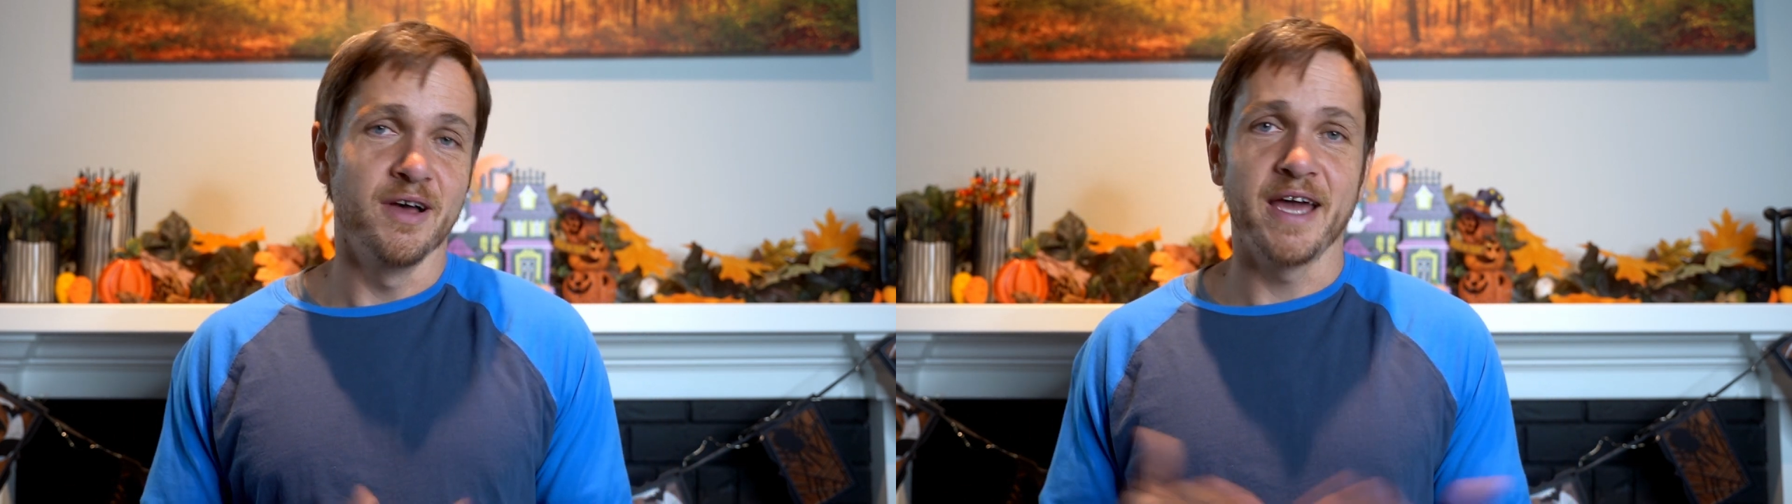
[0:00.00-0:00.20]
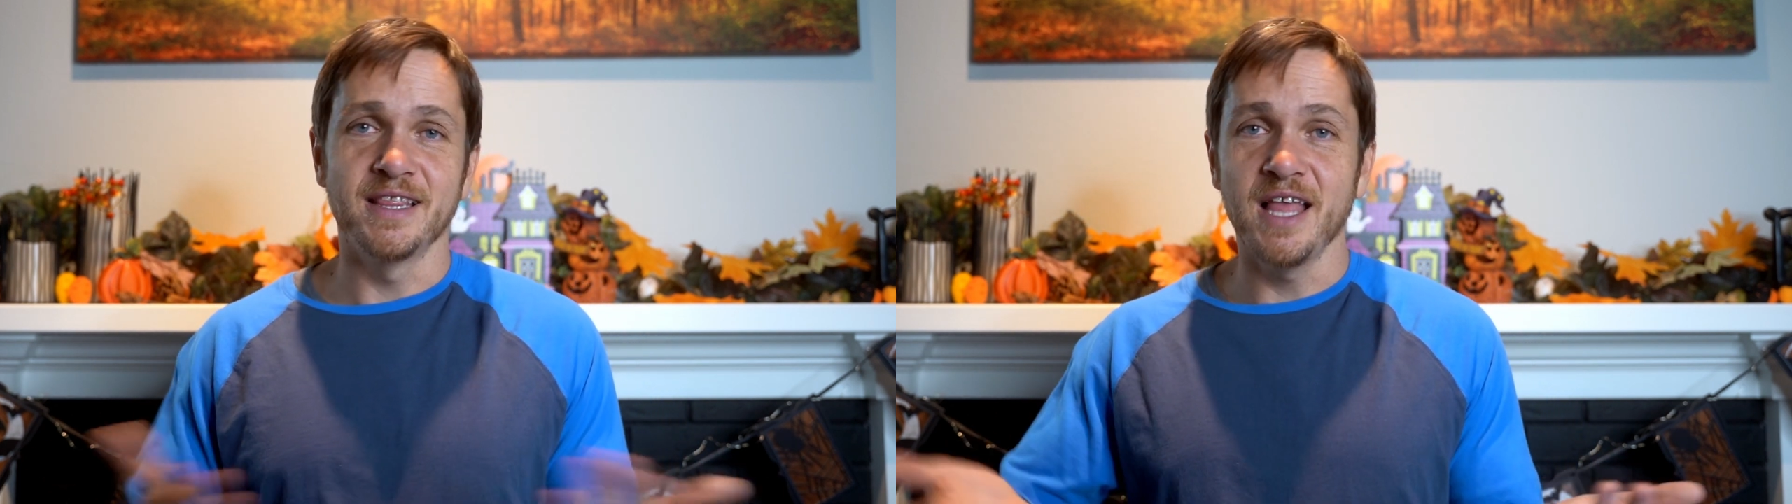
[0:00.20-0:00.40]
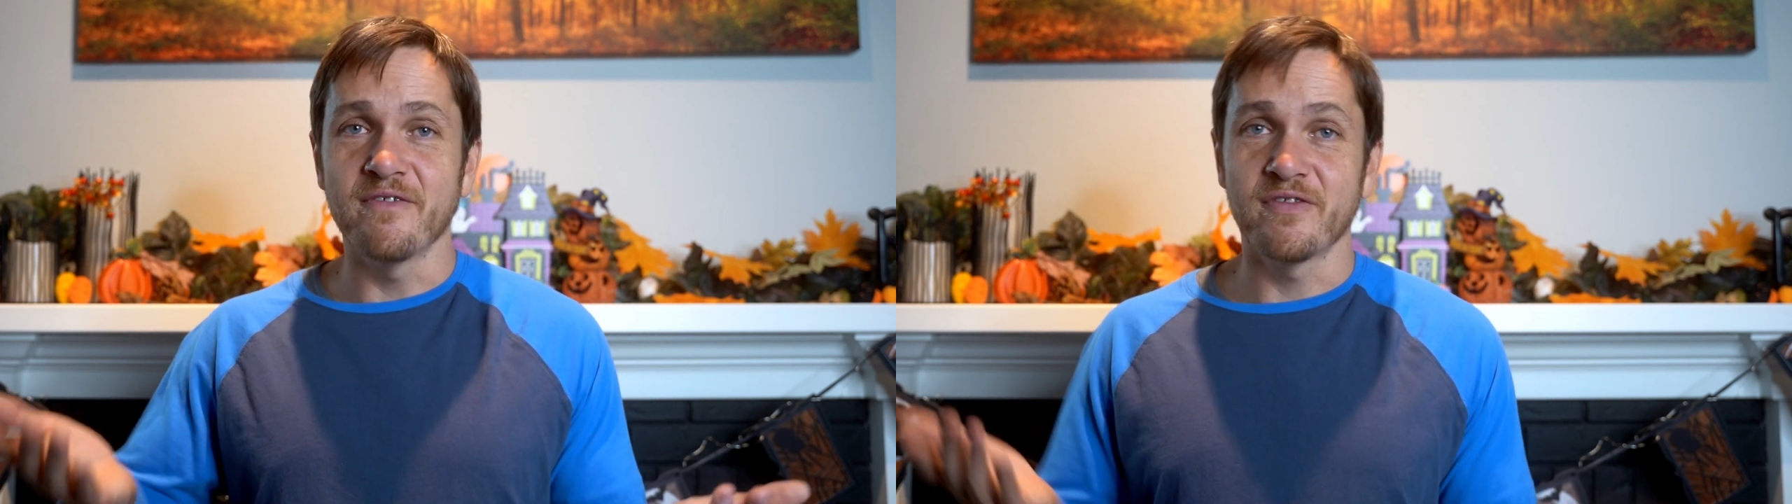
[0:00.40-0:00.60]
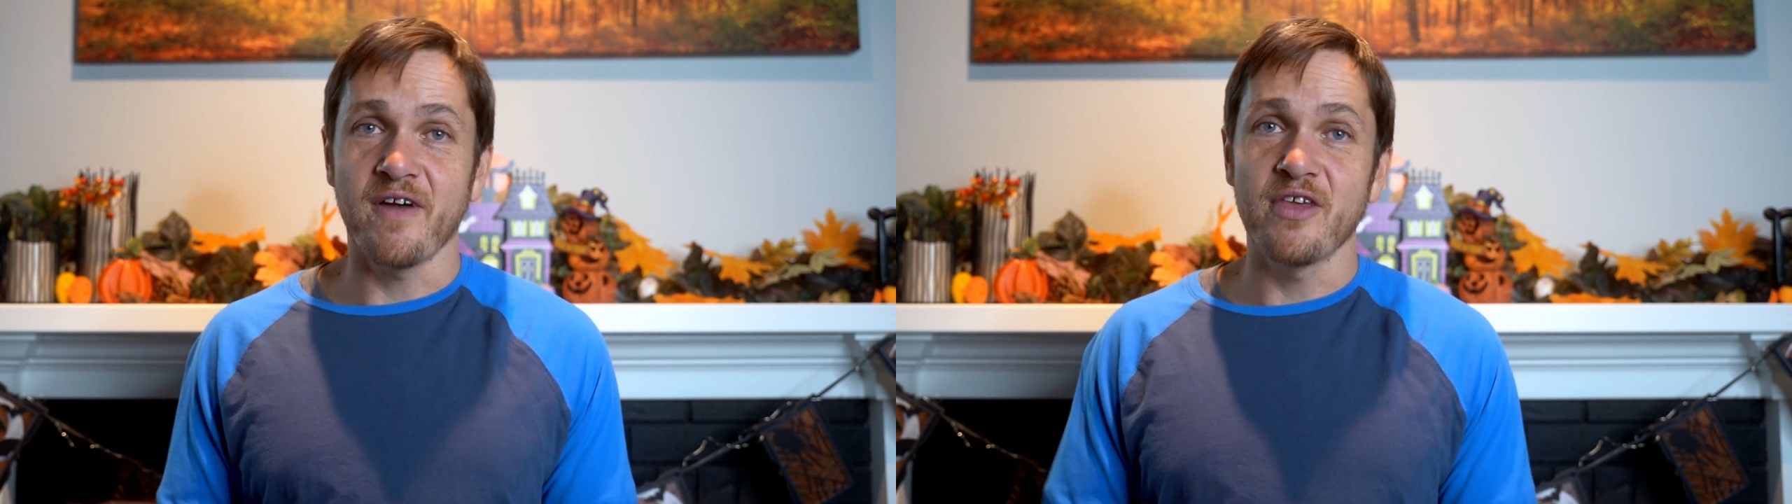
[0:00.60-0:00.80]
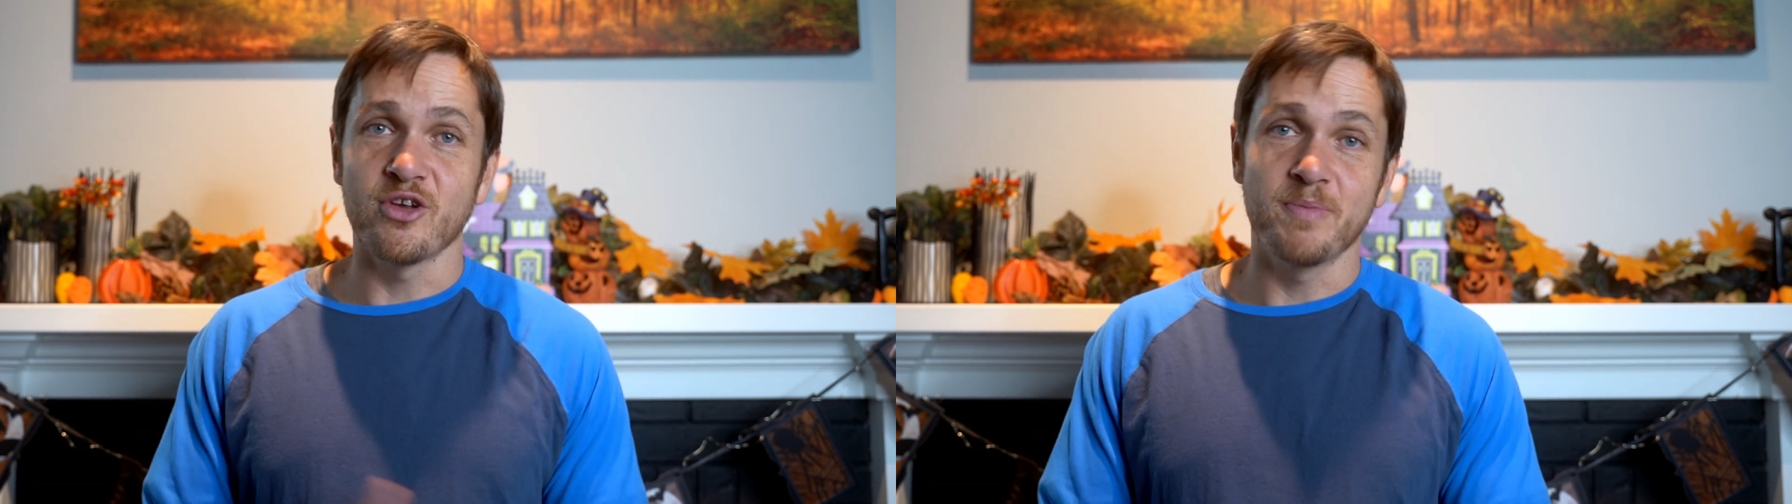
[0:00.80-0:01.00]
I'd love if
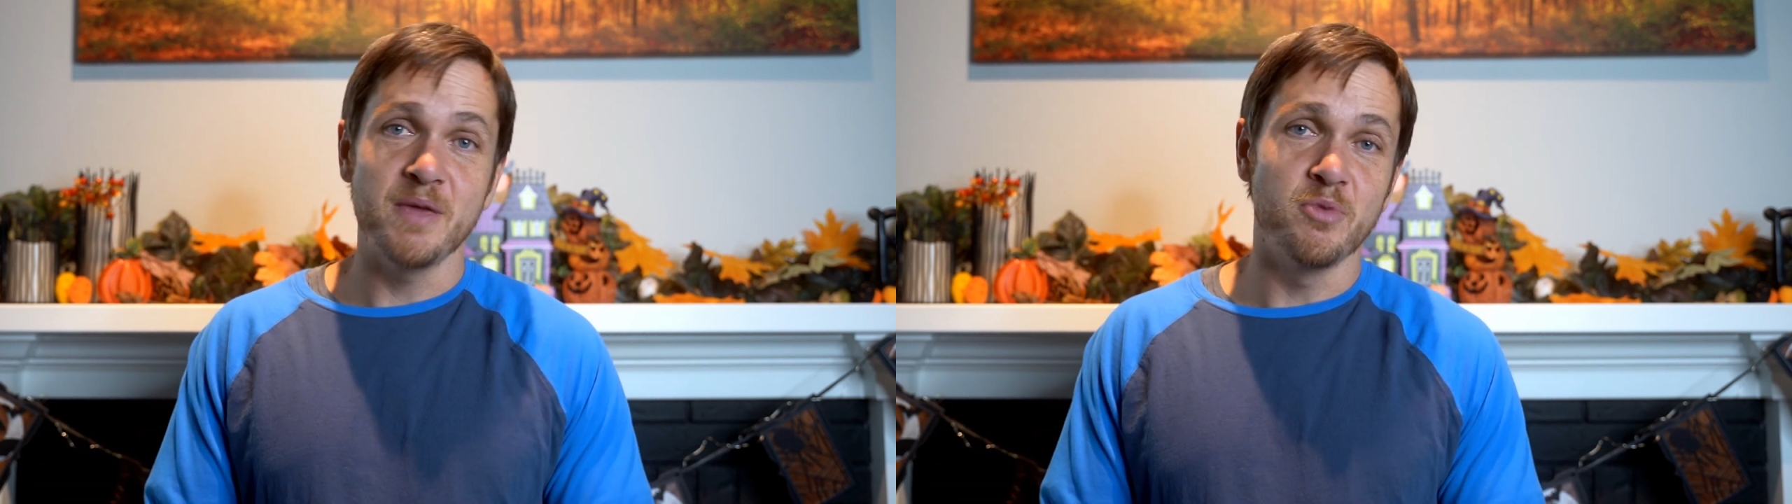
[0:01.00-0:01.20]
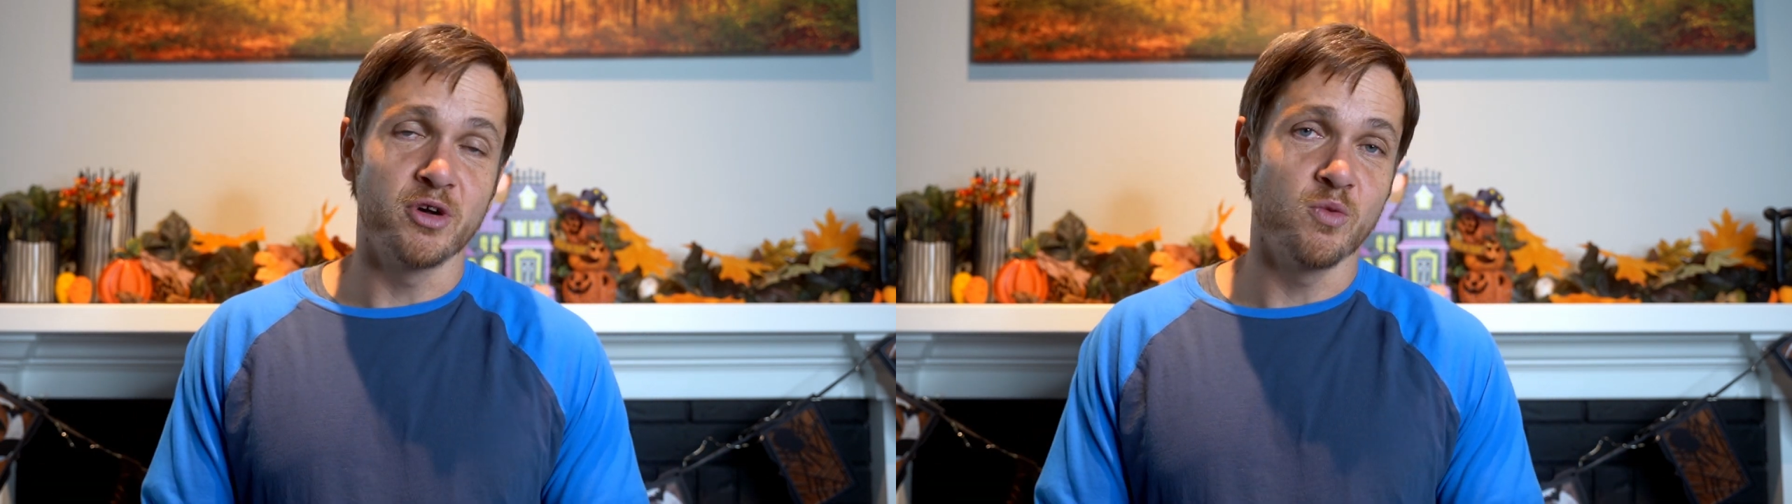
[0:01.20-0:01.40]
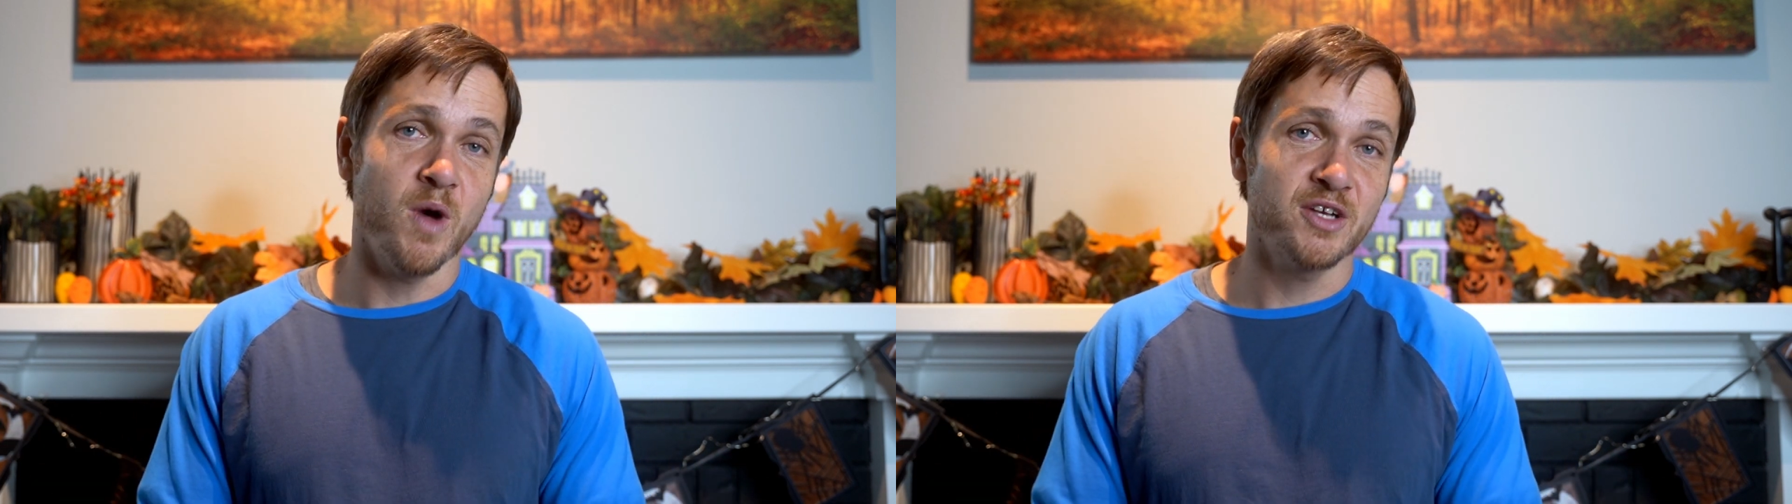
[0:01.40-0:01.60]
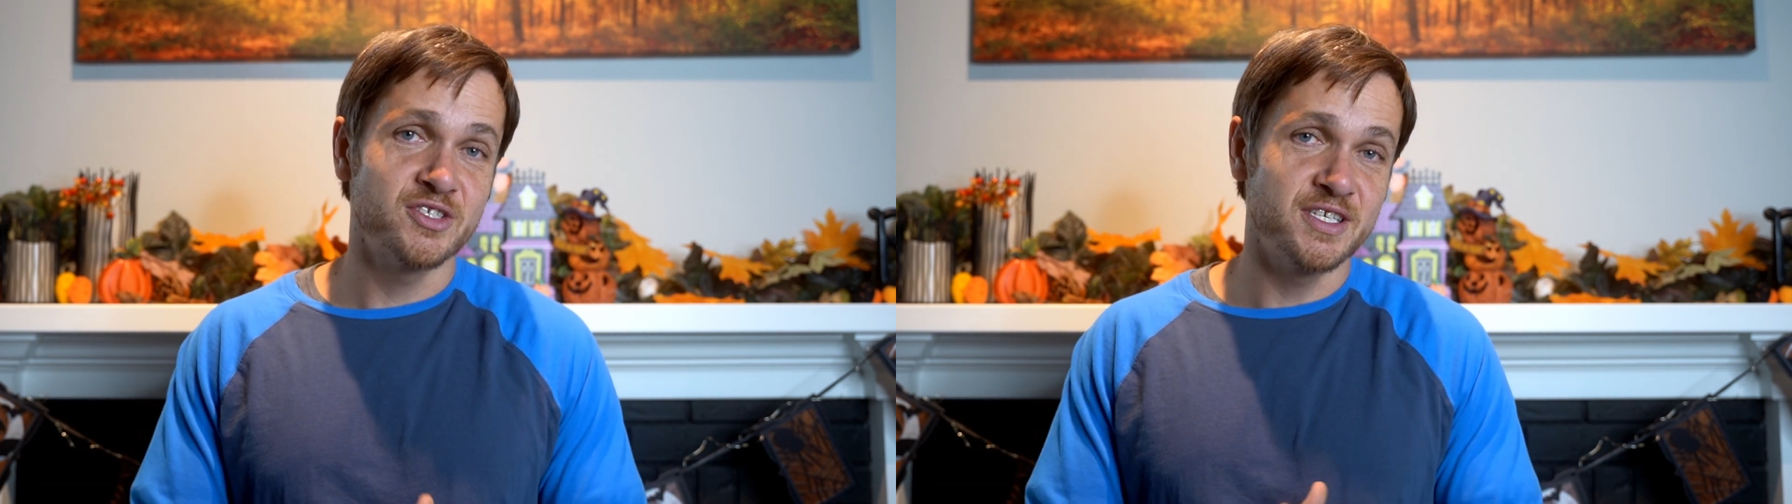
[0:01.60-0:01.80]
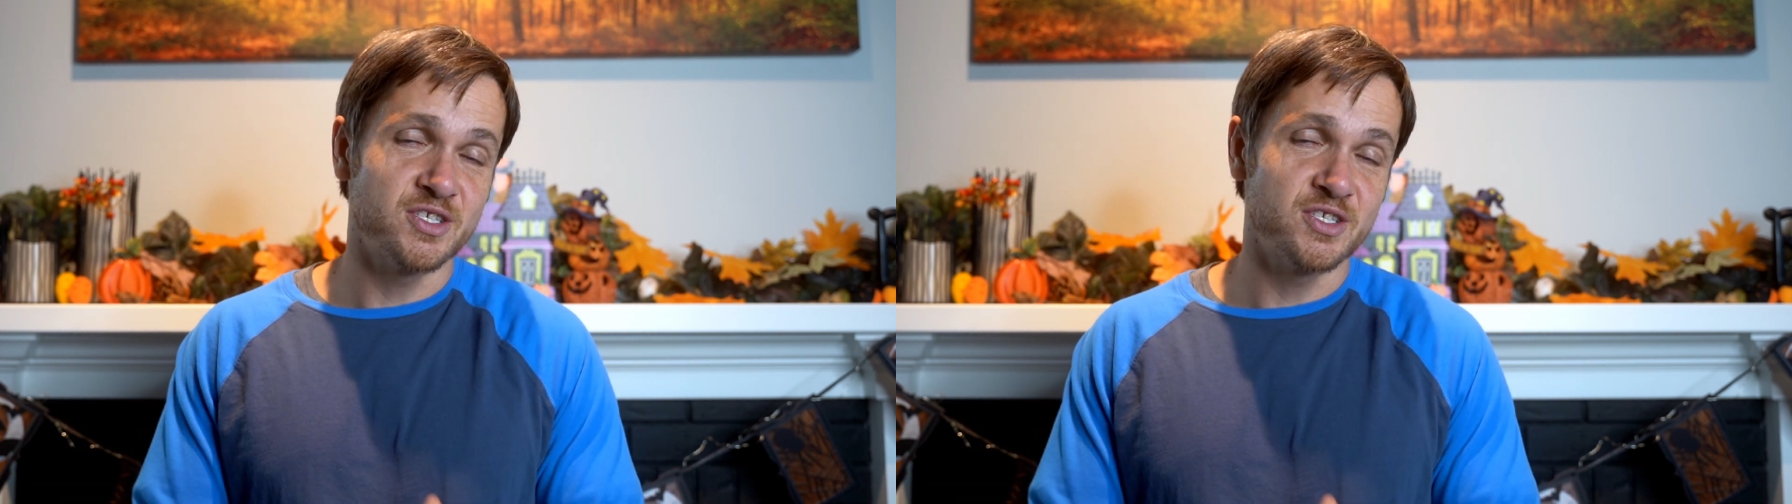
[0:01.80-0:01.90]
other people could watch these